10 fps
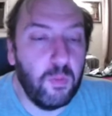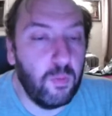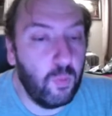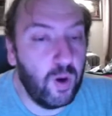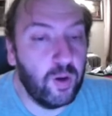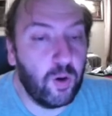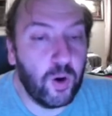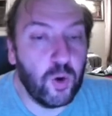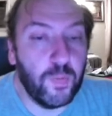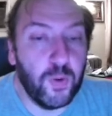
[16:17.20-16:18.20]
one card
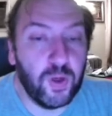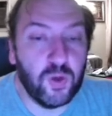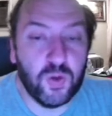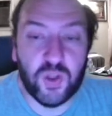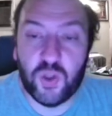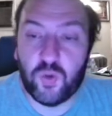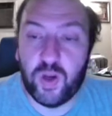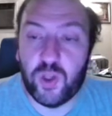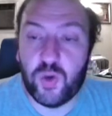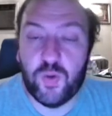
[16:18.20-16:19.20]
your opponent controls and destroy
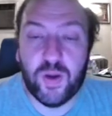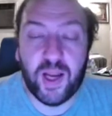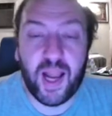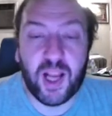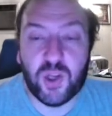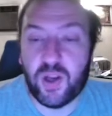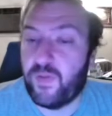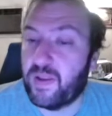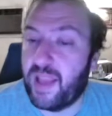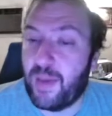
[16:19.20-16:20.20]
it. So you can actually
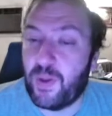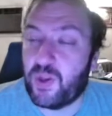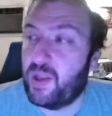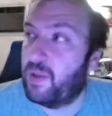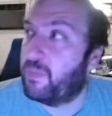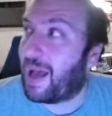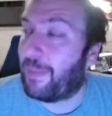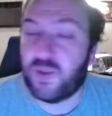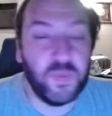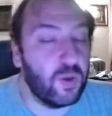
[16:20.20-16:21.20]
inflict damage and then pop
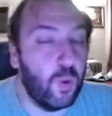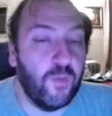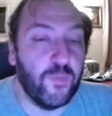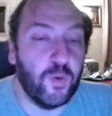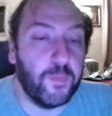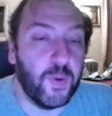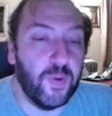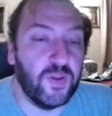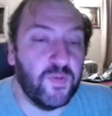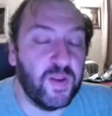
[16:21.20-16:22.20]
something off your
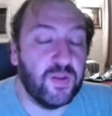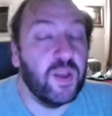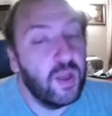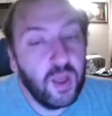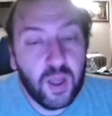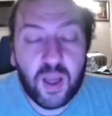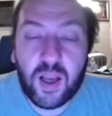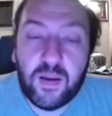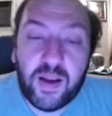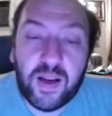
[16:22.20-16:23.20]
opponent's field.
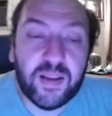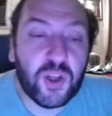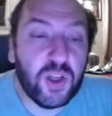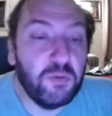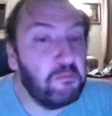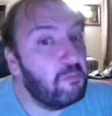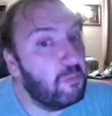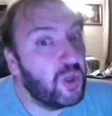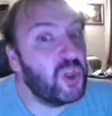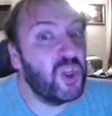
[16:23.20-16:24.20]
In addition,
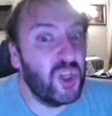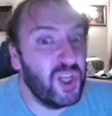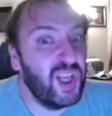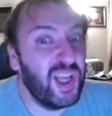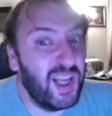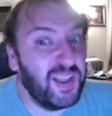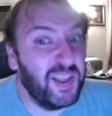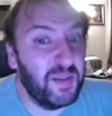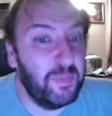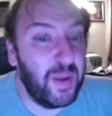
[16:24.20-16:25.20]
which
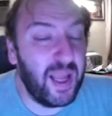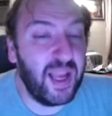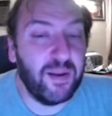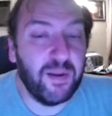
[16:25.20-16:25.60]
isn't bad.